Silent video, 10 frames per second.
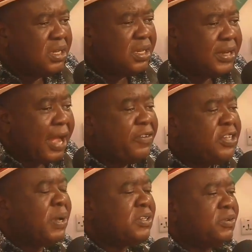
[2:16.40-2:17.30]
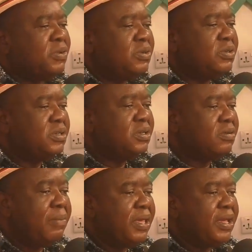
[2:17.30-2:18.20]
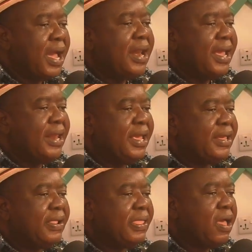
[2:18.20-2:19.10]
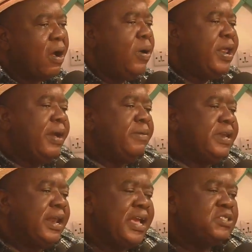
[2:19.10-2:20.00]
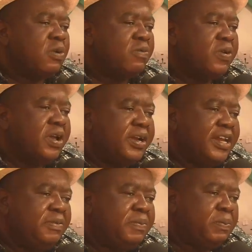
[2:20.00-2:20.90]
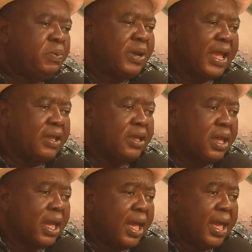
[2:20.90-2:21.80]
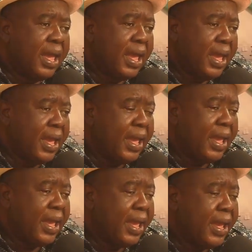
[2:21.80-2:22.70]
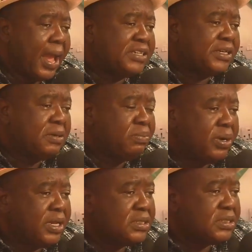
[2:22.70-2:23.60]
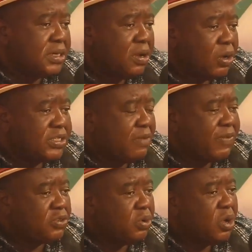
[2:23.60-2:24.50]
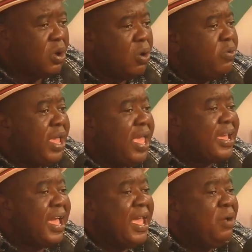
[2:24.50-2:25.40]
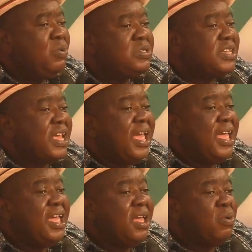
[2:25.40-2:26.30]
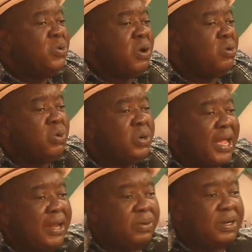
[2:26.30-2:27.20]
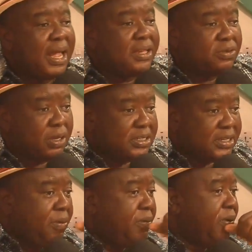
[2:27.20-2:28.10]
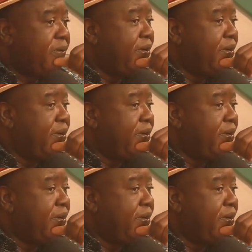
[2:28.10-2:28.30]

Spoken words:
That Christmas, you know. Kwame, Ghana here there. Mm-hmm. The likes of creative people like Ashanti Brothers or Silver School. Onye kan hu se wo yonko da no da so at say you know.